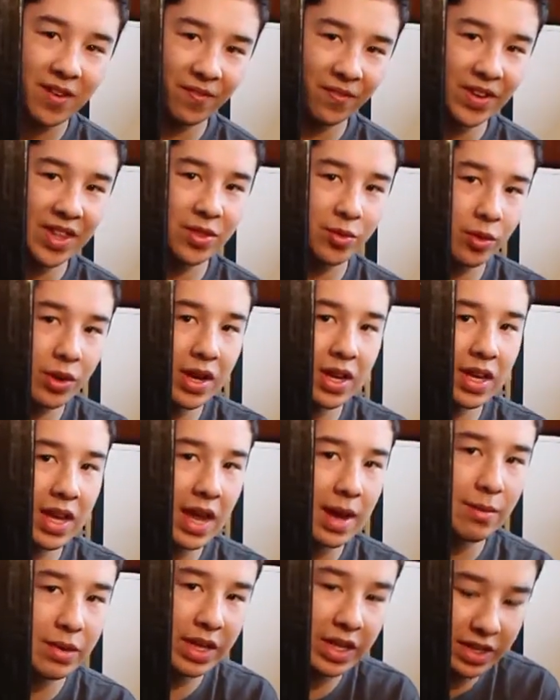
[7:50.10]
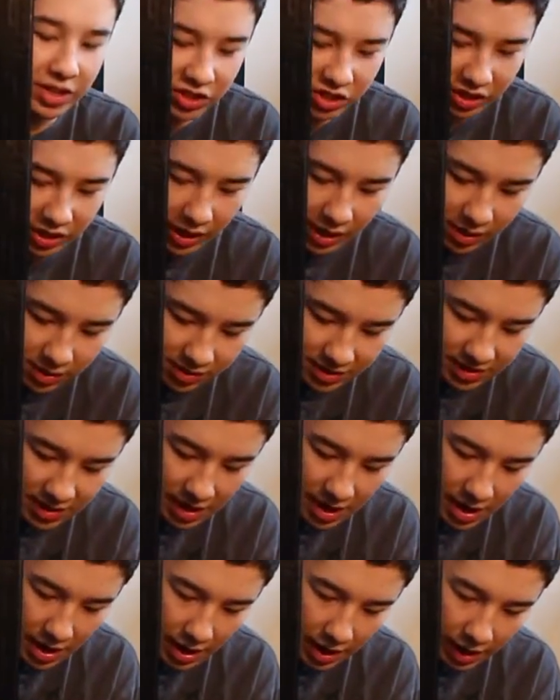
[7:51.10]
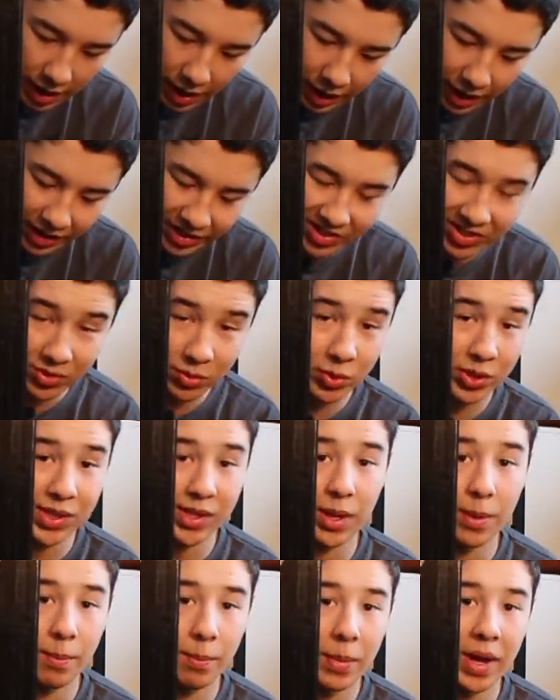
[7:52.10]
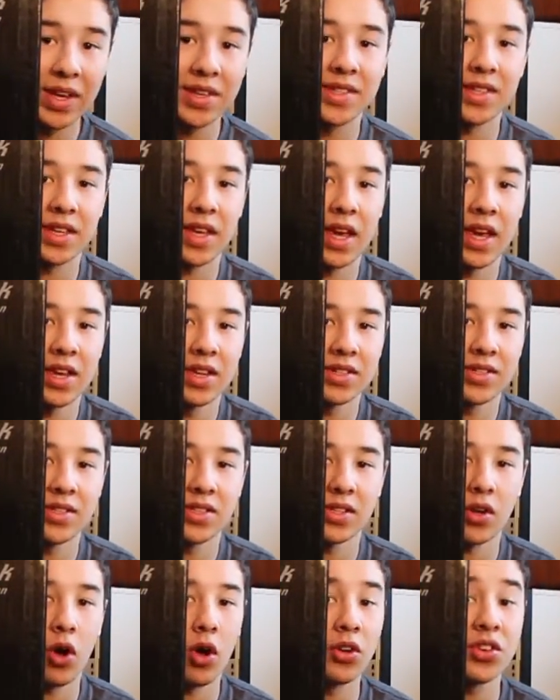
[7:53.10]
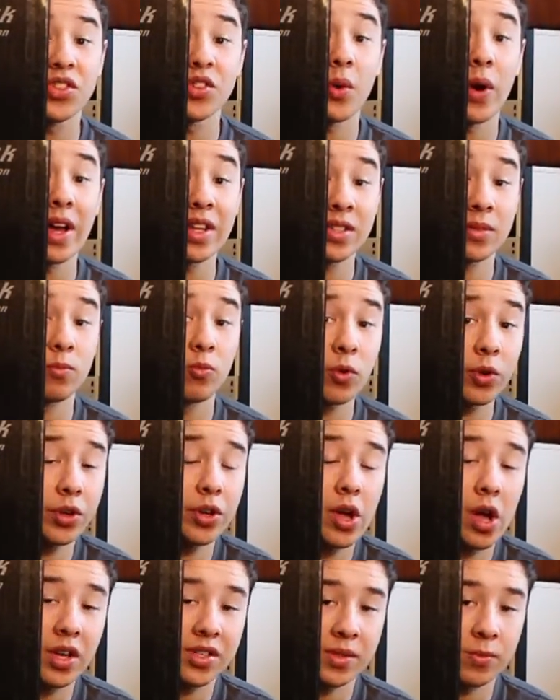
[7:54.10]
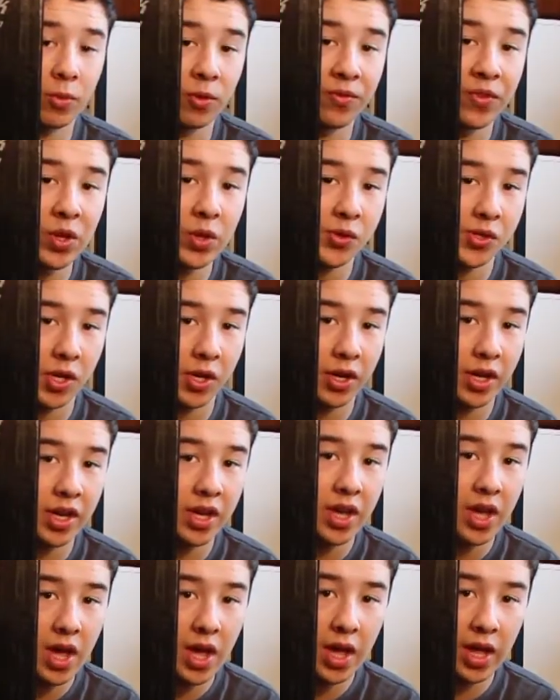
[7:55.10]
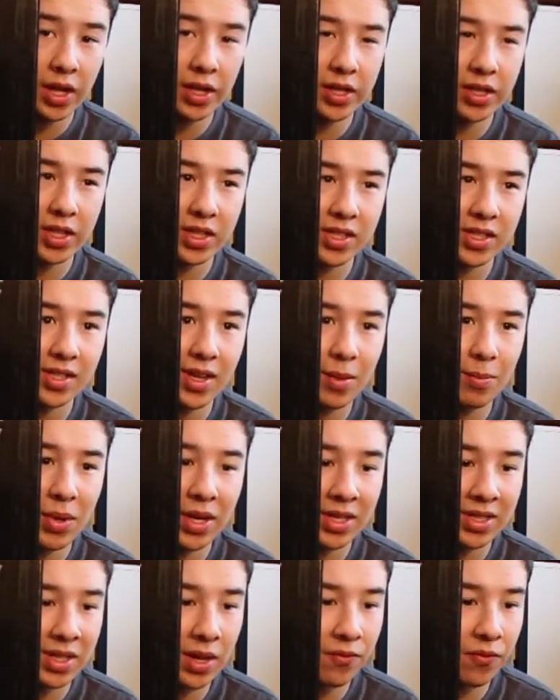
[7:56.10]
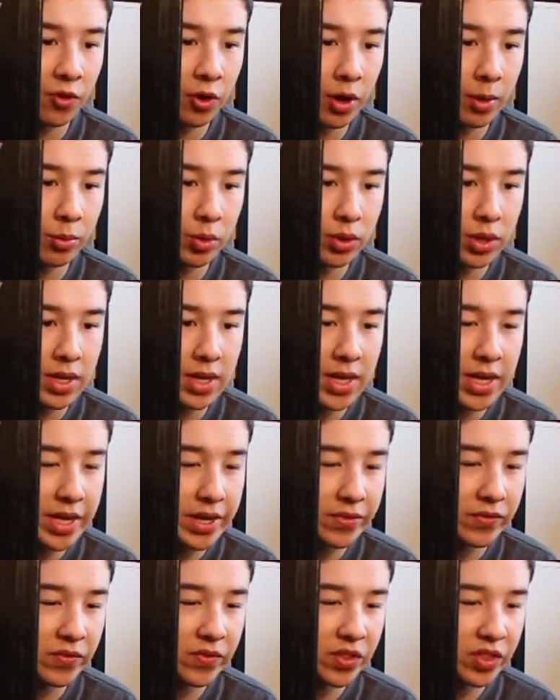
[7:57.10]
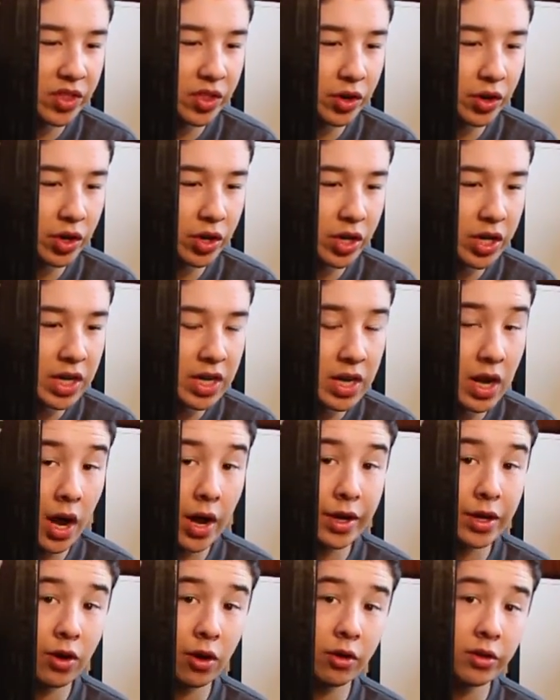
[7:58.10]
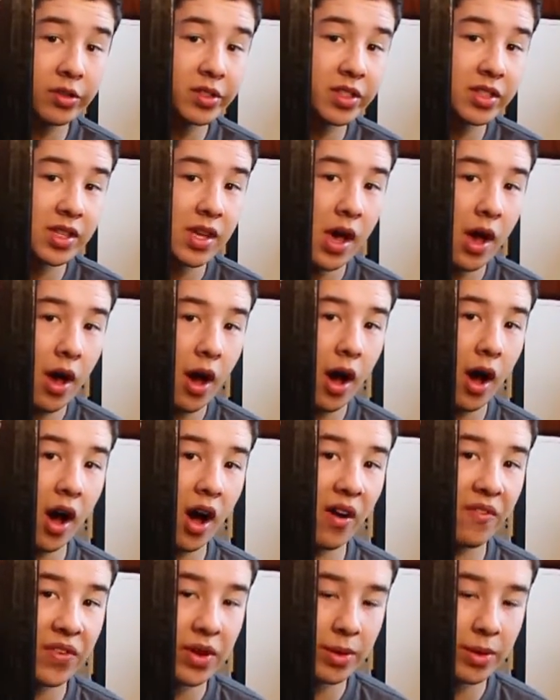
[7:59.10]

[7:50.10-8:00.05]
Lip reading: V3 Gaming Edition case. This was a basic case, also had some really awesome reviews on it. This I picked up for, I believe, $39 off